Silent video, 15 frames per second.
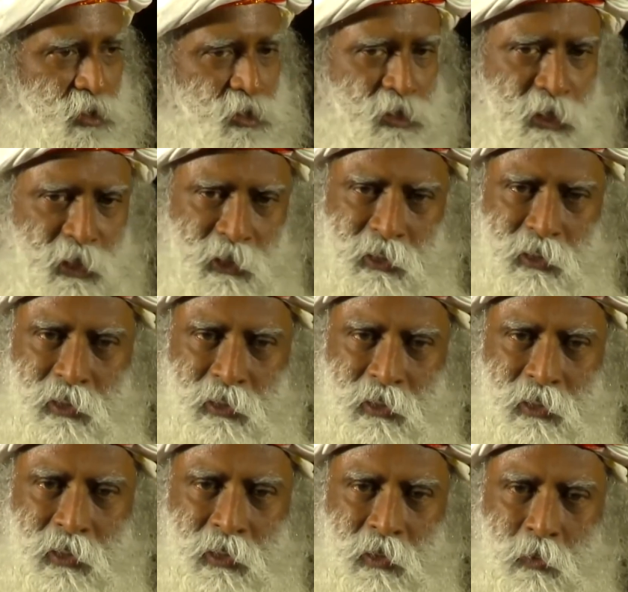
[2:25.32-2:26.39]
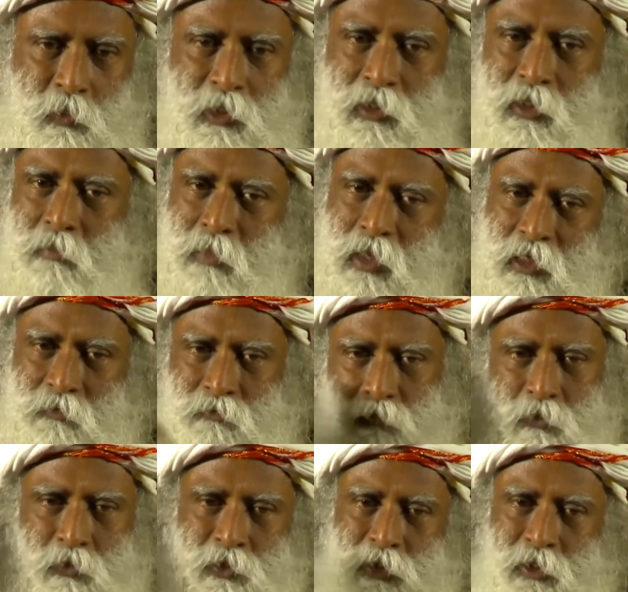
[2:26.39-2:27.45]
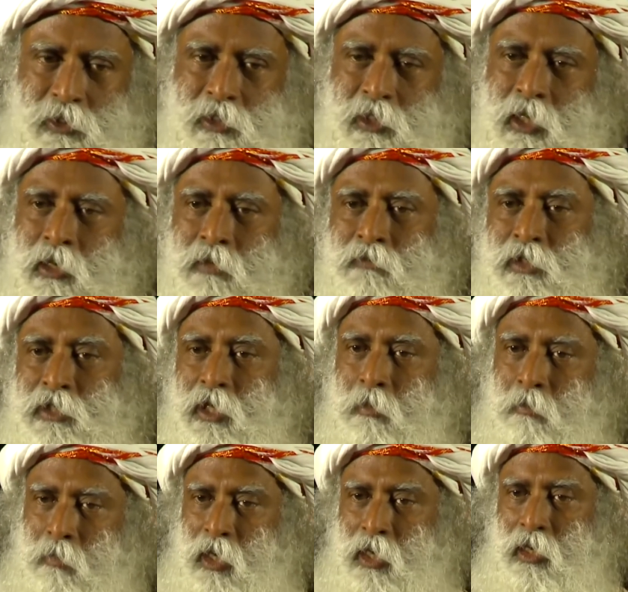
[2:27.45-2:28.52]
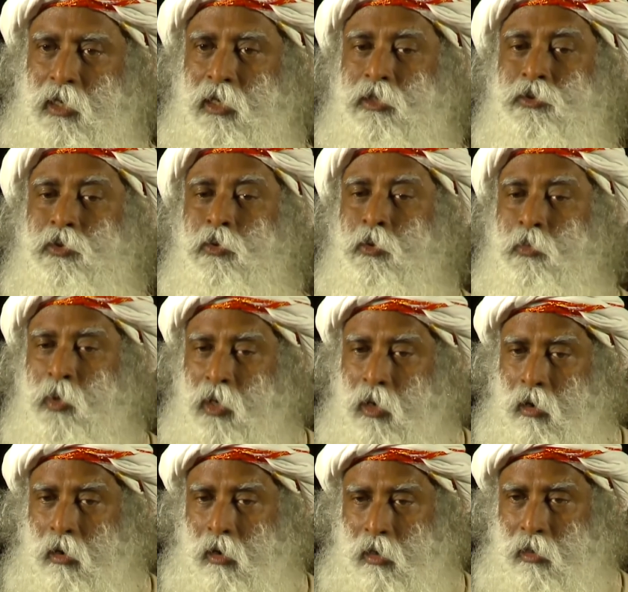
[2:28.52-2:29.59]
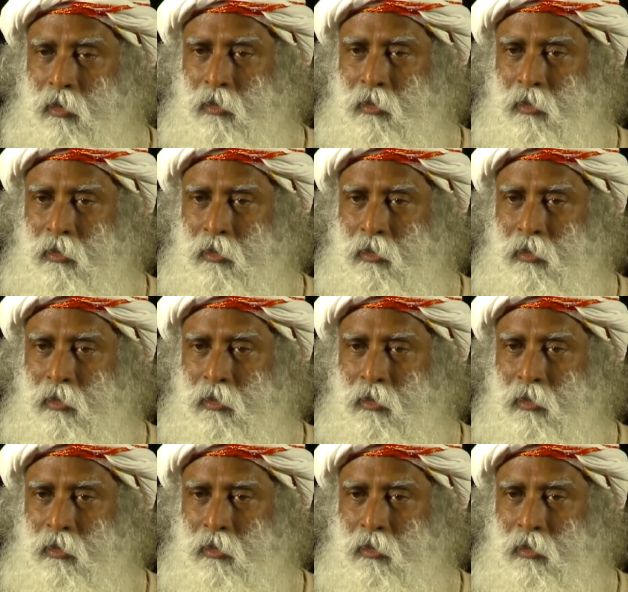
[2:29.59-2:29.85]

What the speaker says: in sync with the many forces which are making us who we are.